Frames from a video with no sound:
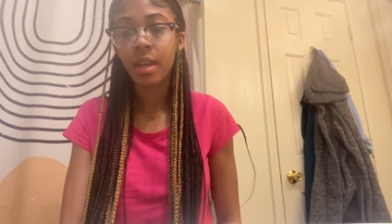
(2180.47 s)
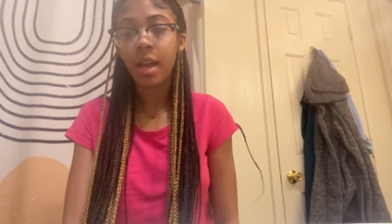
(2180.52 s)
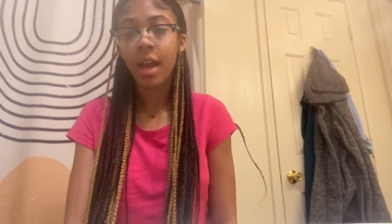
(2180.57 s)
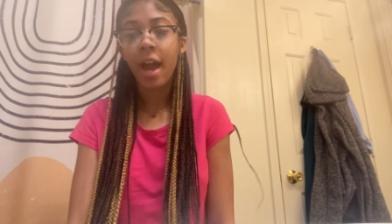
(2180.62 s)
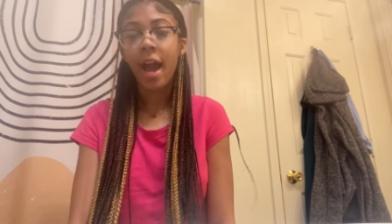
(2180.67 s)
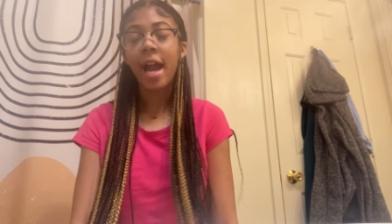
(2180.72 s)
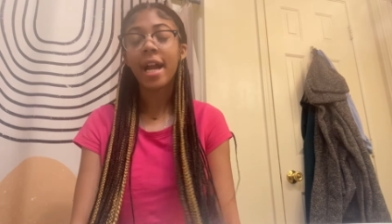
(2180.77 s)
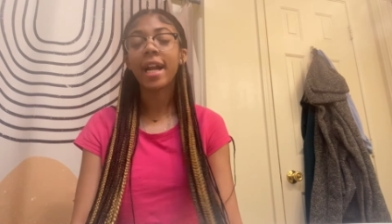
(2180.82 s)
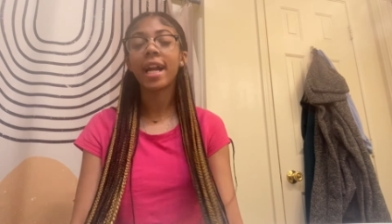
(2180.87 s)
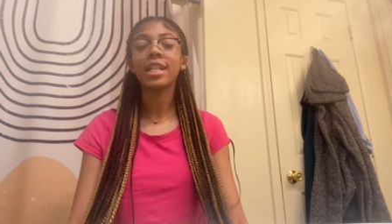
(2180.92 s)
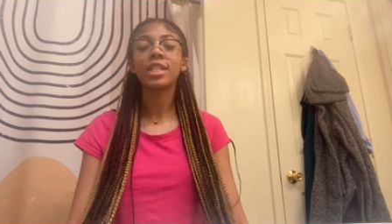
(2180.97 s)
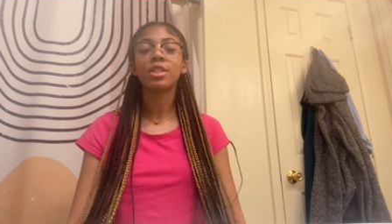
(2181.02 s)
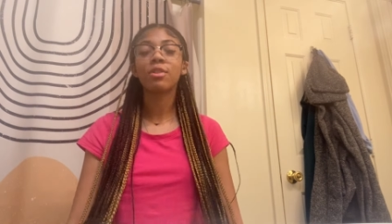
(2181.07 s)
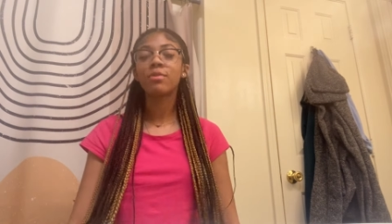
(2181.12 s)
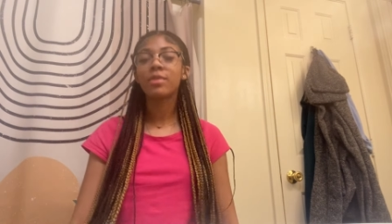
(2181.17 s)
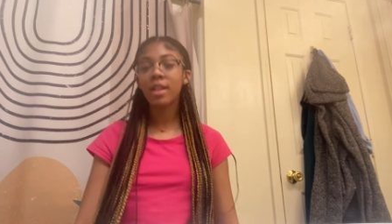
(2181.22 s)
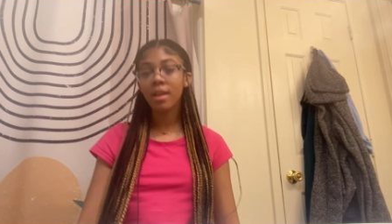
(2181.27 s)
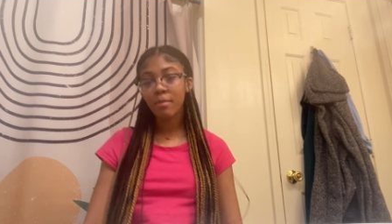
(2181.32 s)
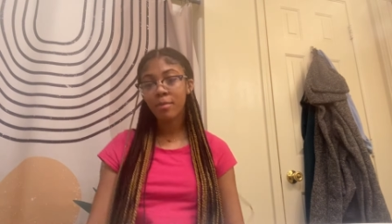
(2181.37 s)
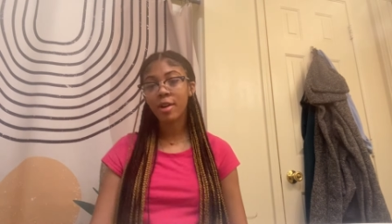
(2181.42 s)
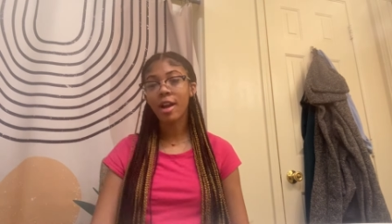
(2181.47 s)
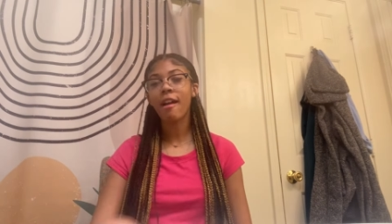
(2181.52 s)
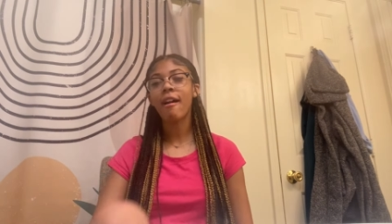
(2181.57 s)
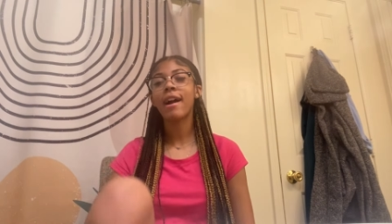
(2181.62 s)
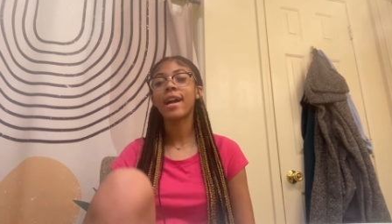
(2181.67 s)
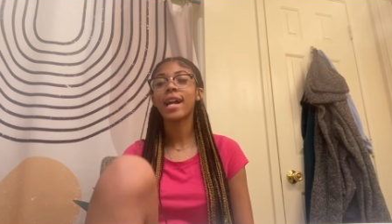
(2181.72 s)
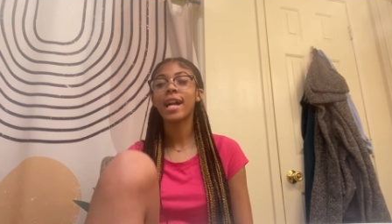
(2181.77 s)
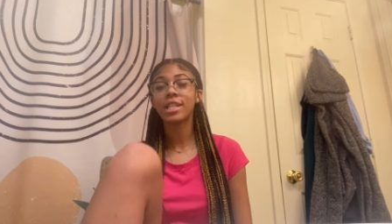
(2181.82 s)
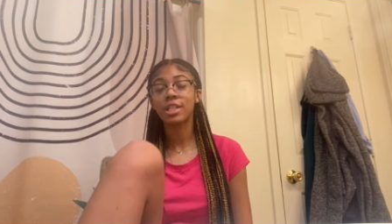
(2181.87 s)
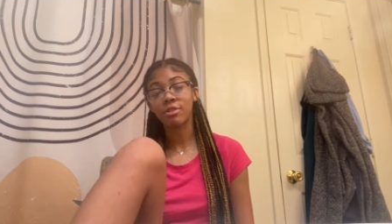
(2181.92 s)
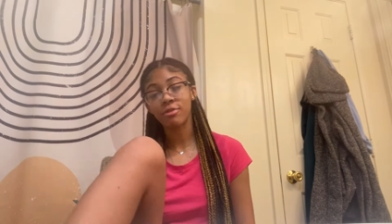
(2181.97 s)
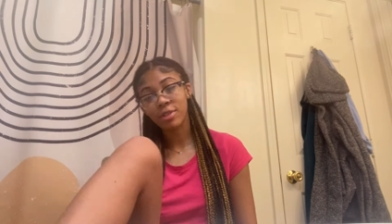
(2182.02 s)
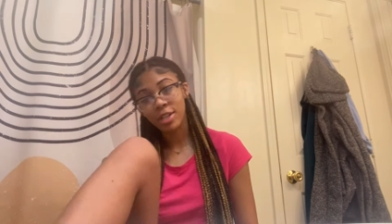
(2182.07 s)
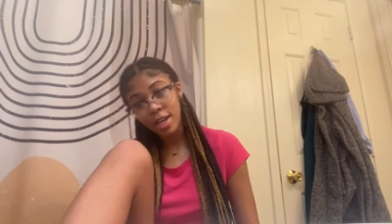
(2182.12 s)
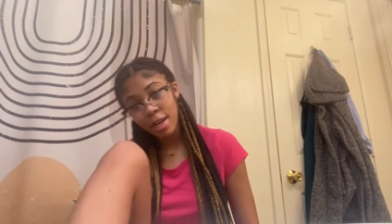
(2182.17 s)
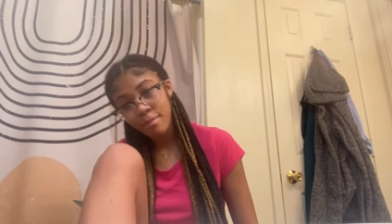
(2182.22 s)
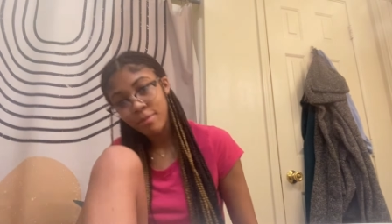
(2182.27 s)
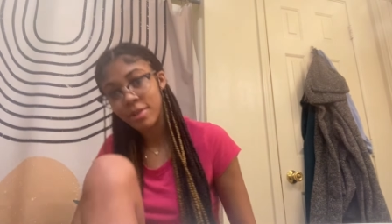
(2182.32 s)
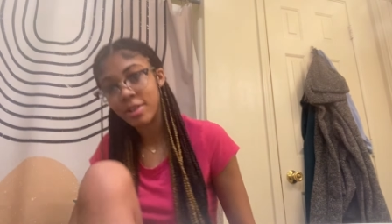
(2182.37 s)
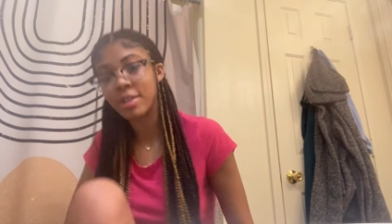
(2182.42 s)
I got your number. How I got your
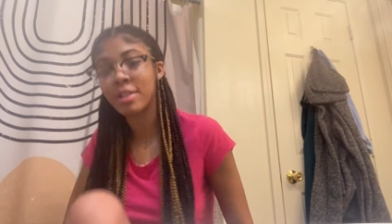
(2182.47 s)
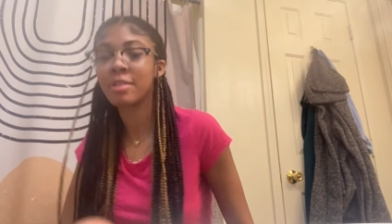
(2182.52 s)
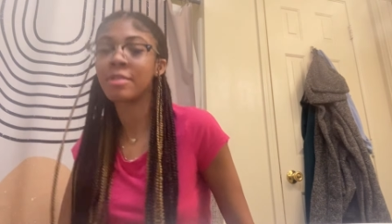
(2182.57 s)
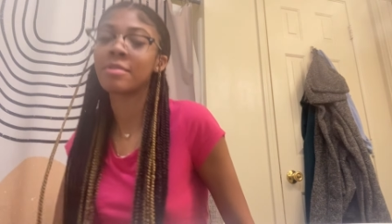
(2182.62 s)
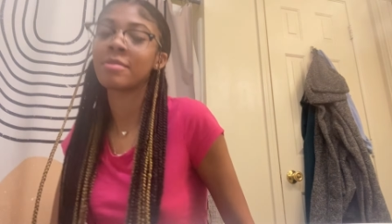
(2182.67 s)
number?